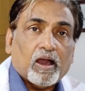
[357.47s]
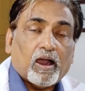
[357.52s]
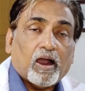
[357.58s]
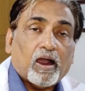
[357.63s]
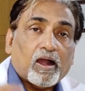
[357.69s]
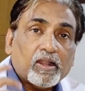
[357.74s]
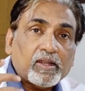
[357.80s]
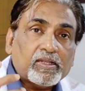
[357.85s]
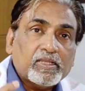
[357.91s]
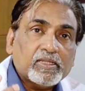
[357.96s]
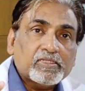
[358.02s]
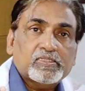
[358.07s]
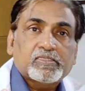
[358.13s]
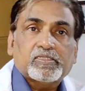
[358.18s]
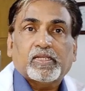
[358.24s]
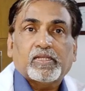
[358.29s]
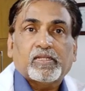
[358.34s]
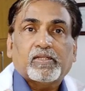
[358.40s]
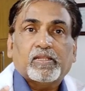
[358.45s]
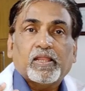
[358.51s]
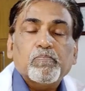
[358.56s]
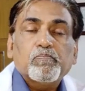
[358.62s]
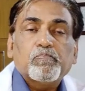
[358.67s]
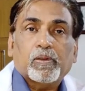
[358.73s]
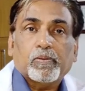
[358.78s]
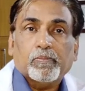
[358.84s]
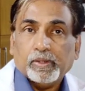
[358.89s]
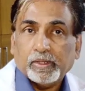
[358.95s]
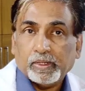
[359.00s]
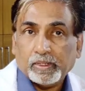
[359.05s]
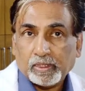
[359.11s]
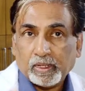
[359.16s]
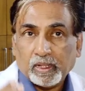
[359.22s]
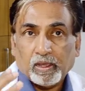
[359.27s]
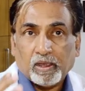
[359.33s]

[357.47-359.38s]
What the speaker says: artistic temperament